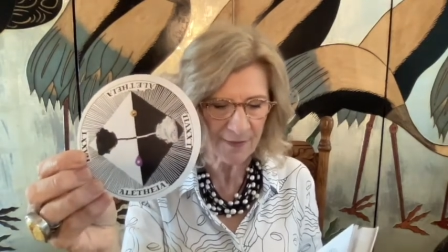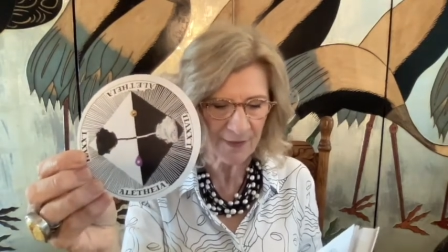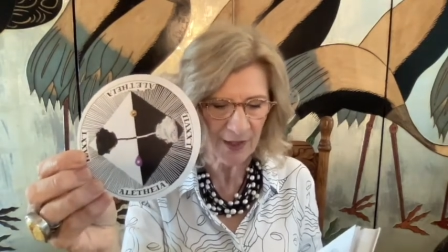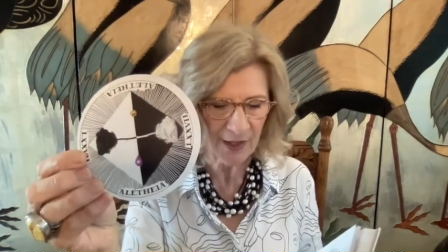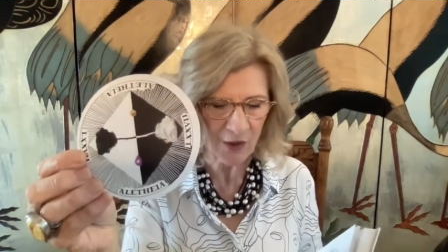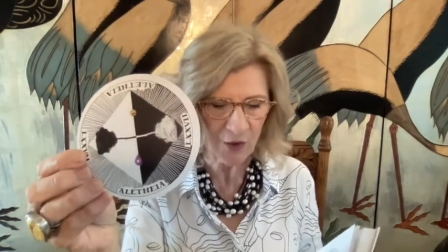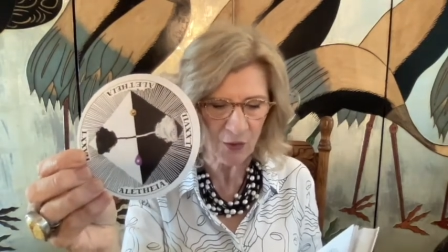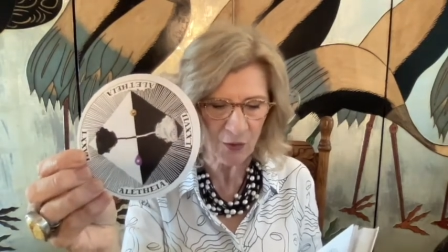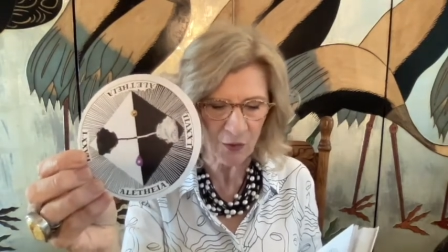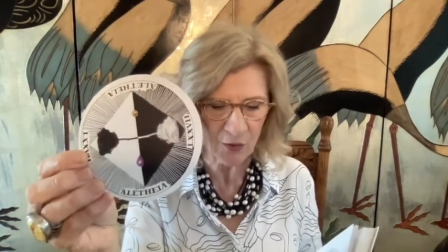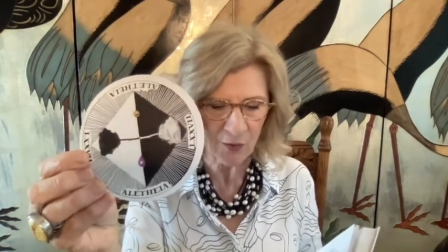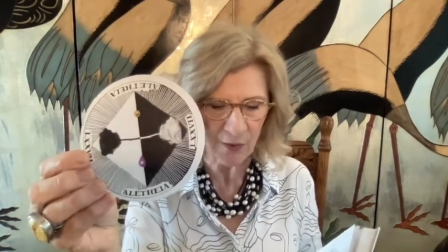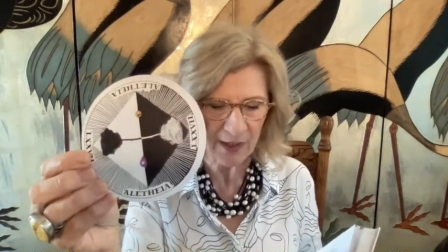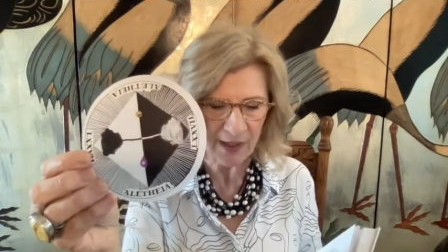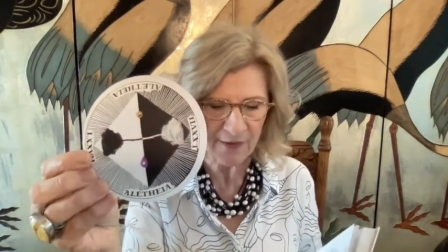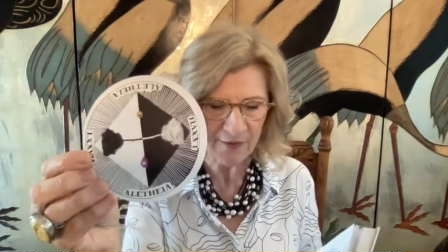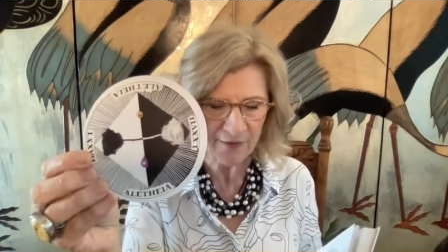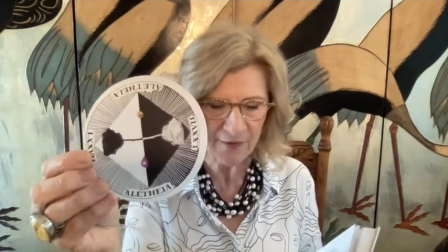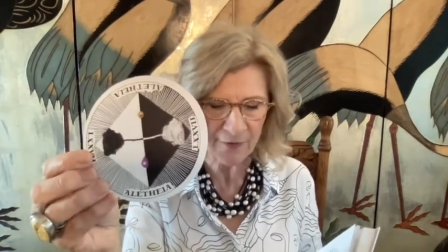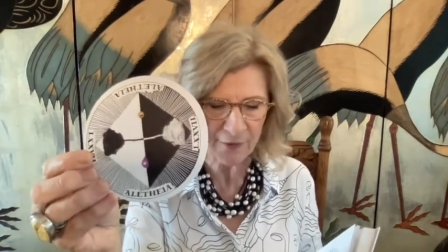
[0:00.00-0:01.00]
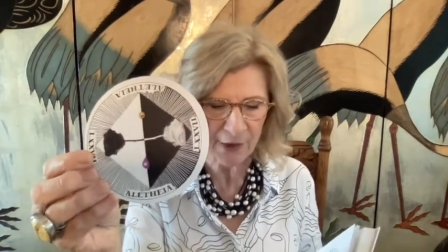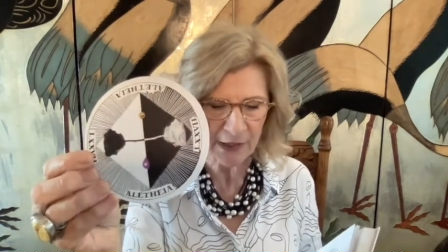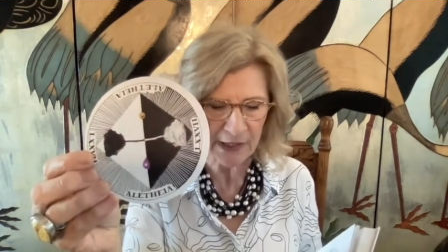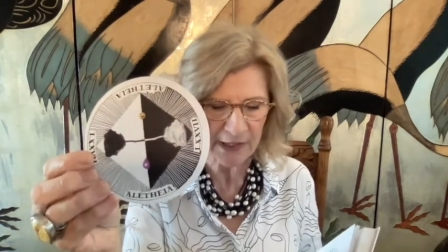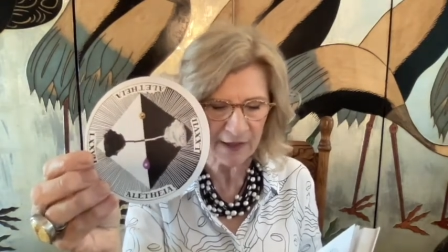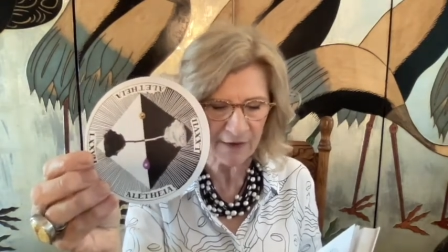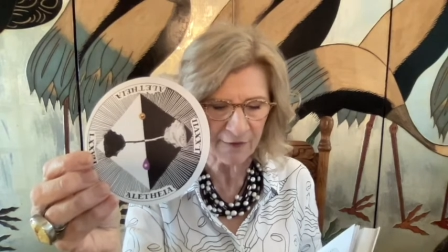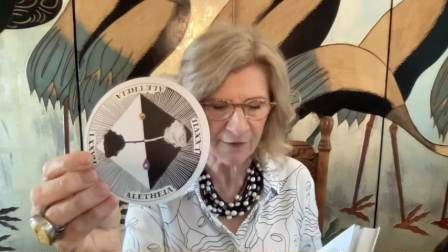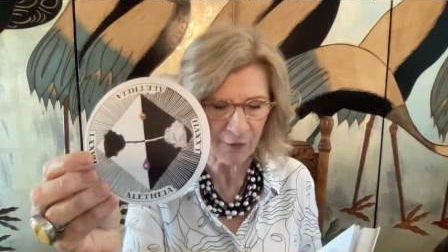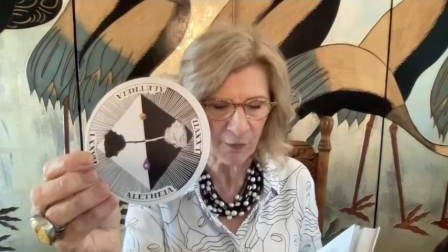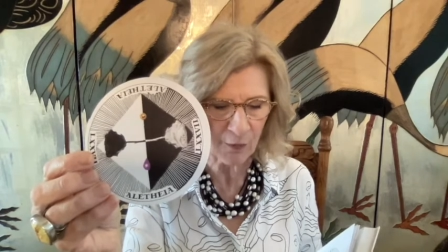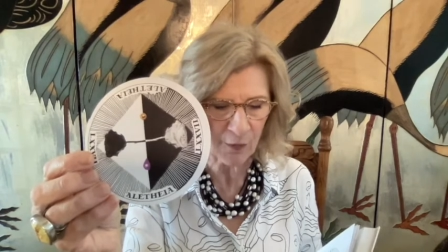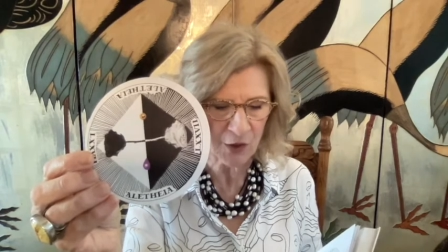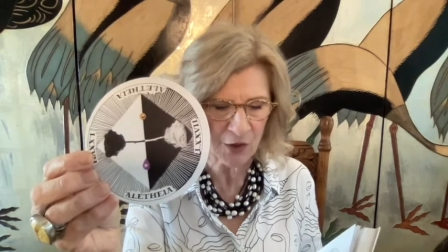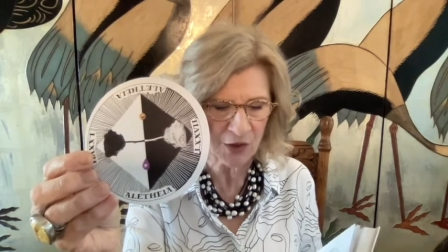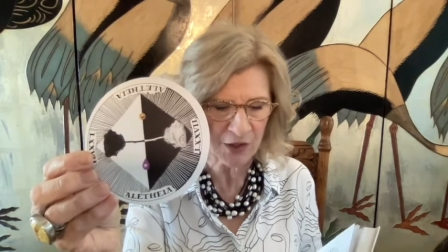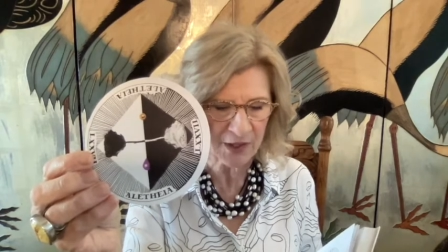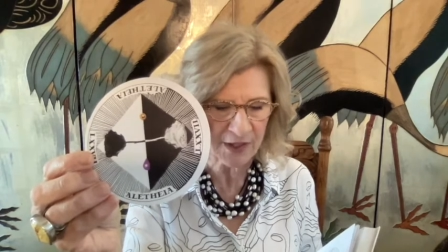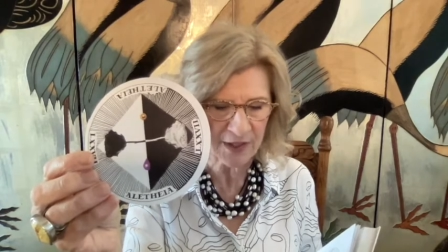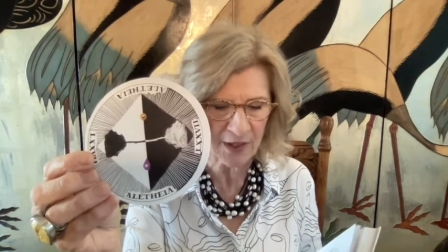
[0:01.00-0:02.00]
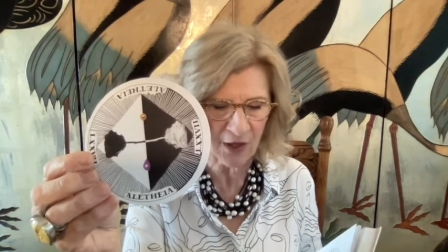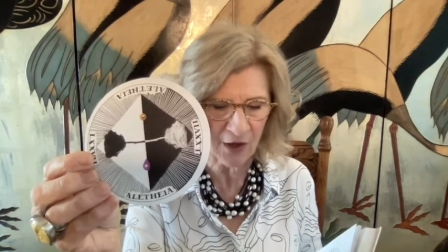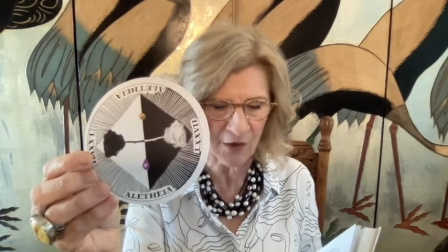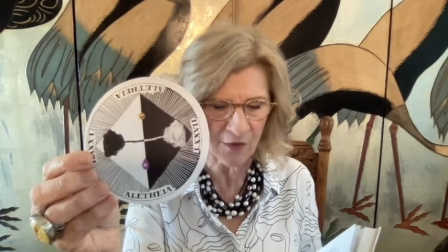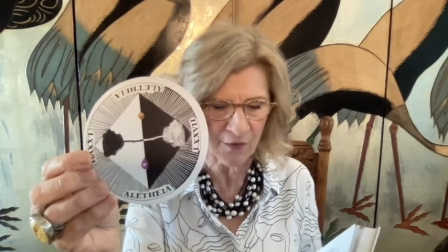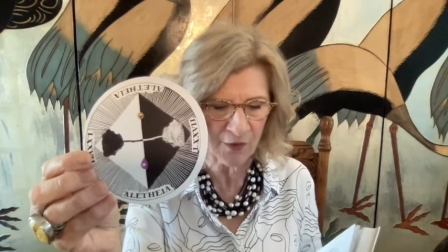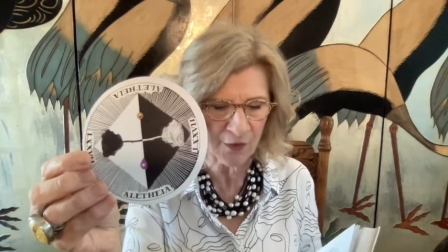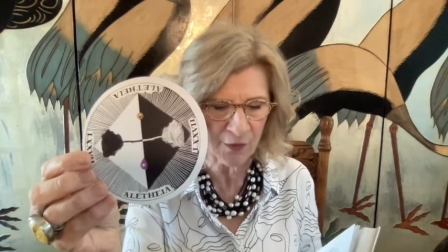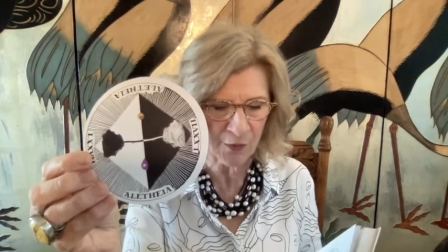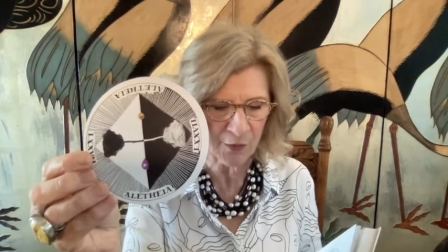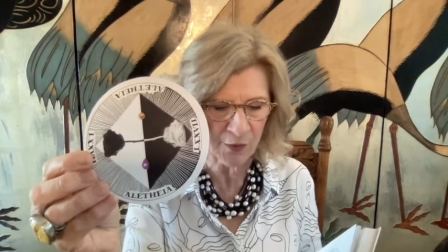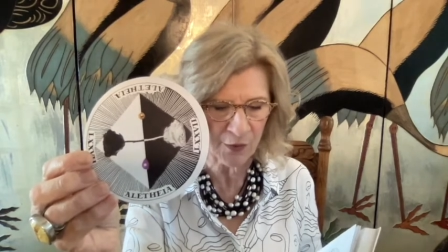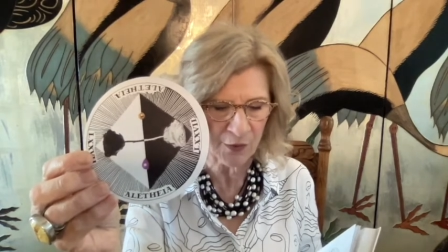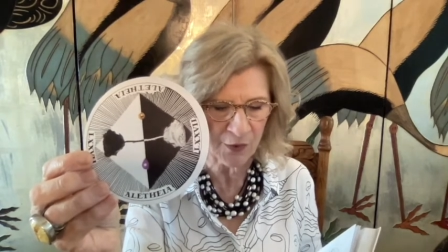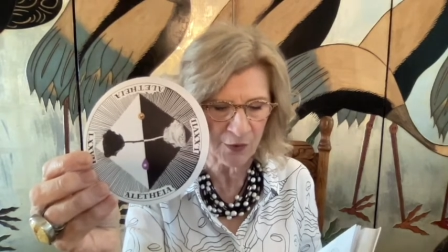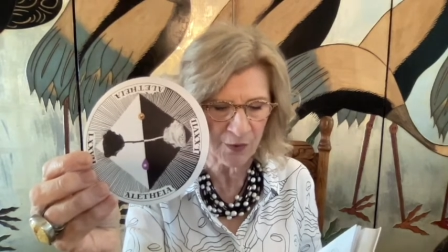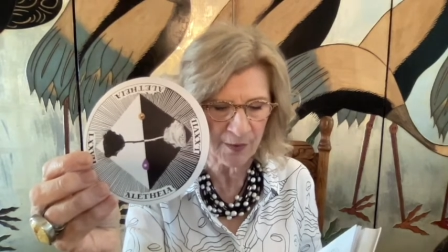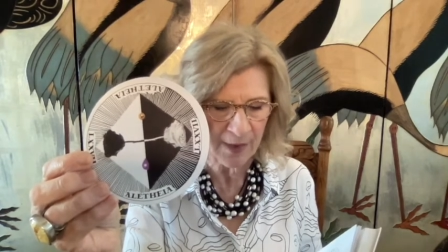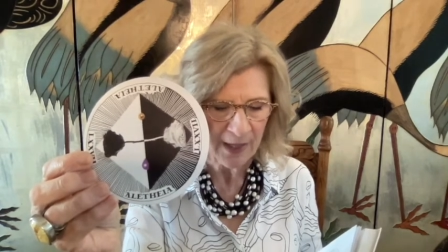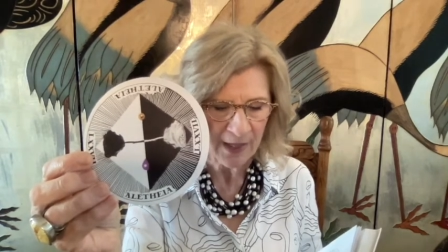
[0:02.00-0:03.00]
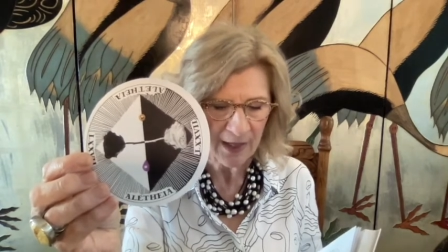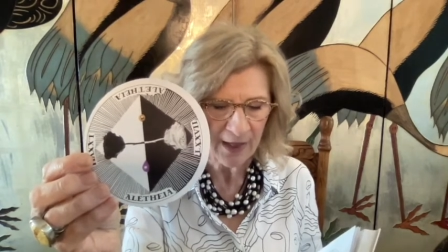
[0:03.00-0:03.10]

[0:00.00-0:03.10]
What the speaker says: A cool wave of relief washes over the room